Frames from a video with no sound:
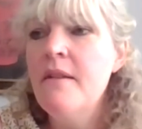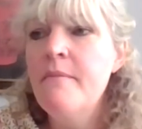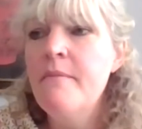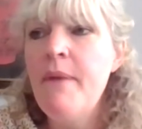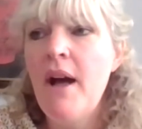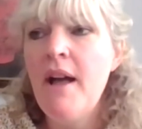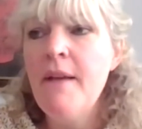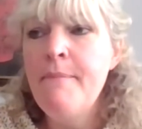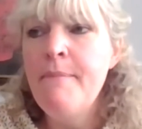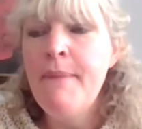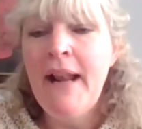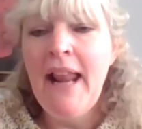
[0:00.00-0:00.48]

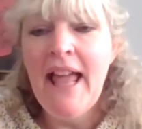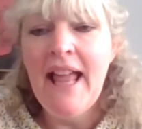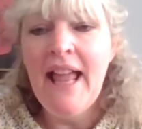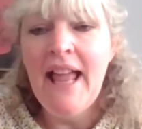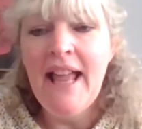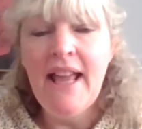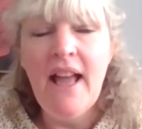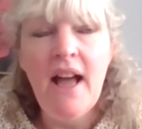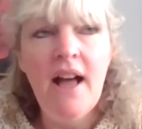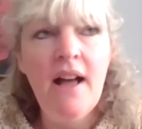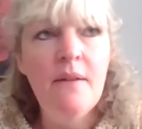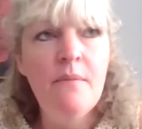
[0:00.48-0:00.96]
I
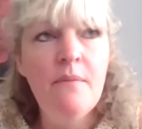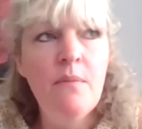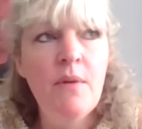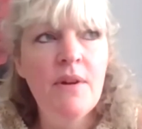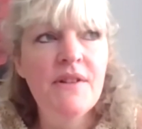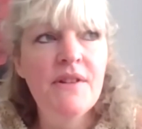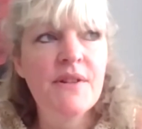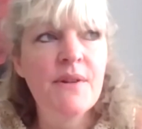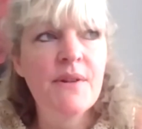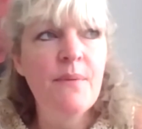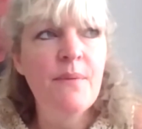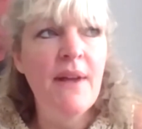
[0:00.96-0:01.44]
play
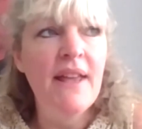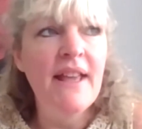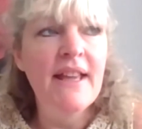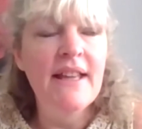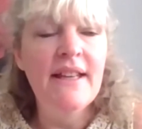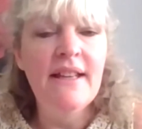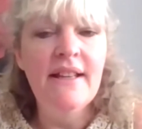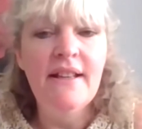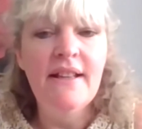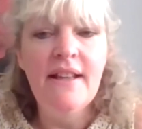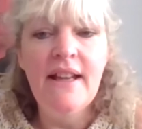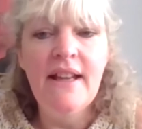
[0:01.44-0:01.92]
once a week
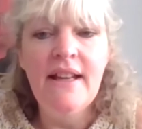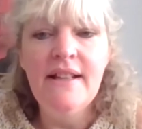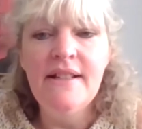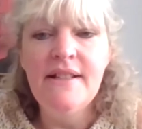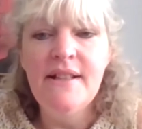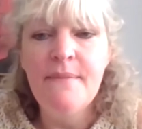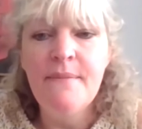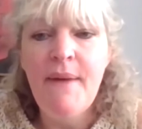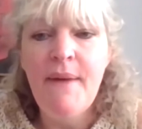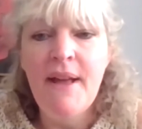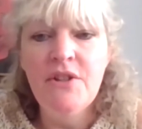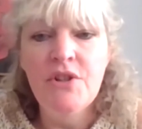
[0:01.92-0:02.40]
in a
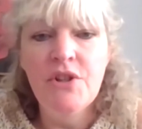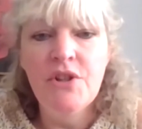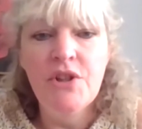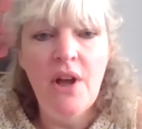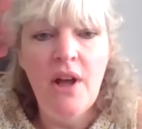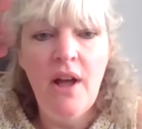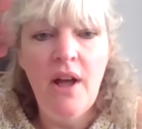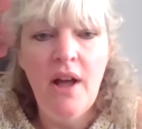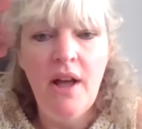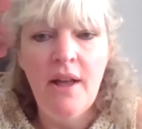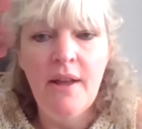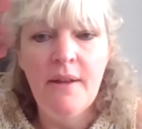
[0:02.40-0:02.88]
dementia
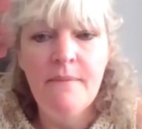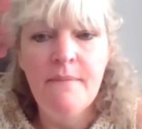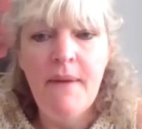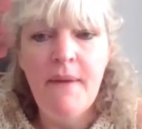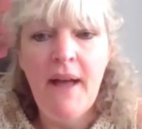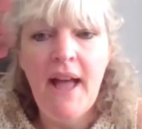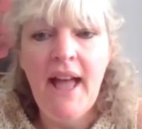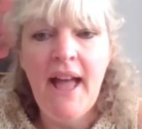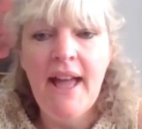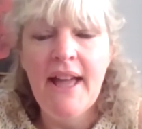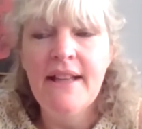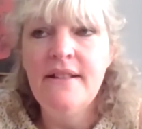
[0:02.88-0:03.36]
home,
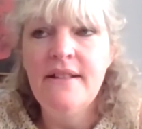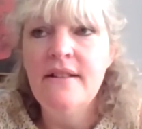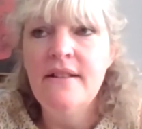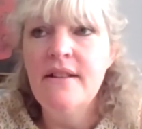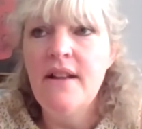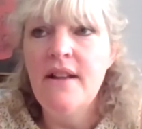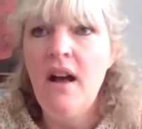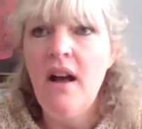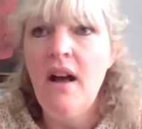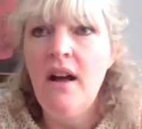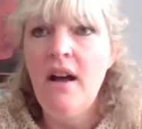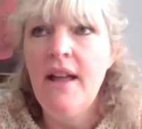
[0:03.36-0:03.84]
and
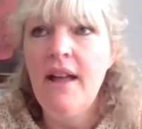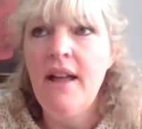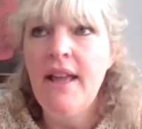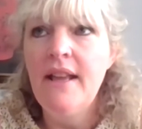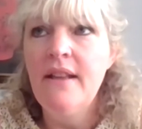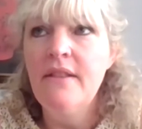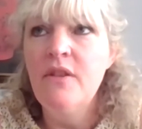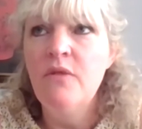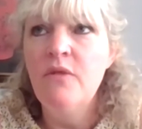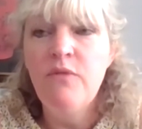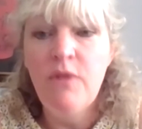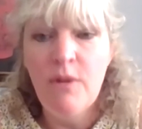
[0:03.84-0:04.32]

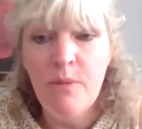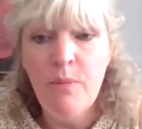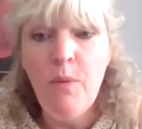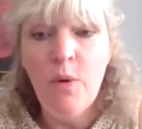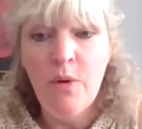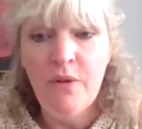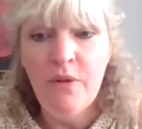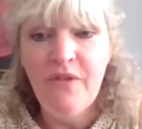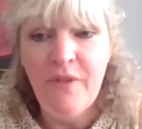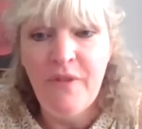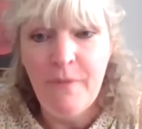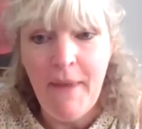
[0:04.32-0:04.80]
the
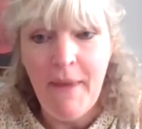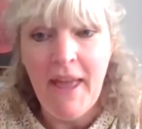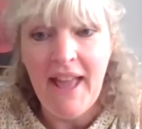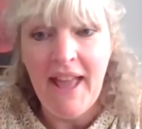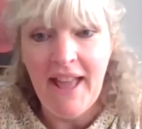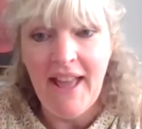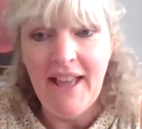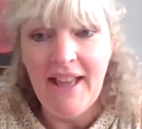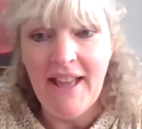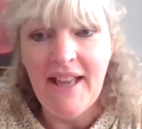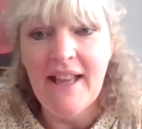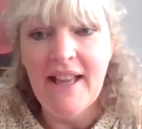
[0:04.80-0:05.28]
reward for
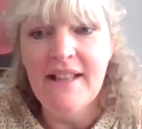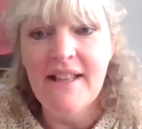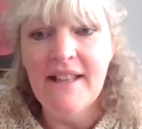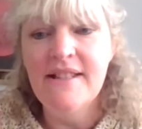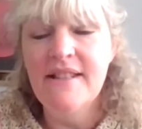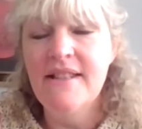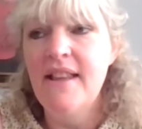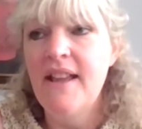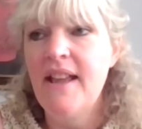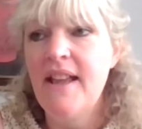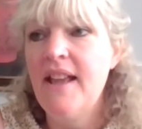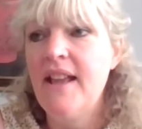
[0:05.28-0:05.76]
me
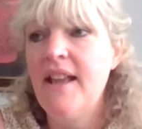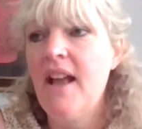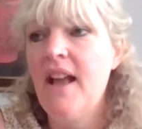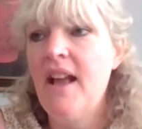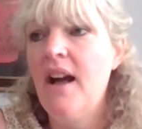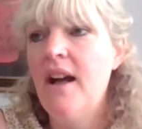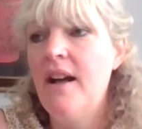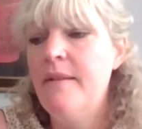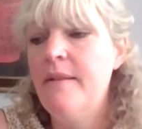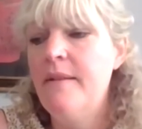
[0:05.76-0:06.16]
is the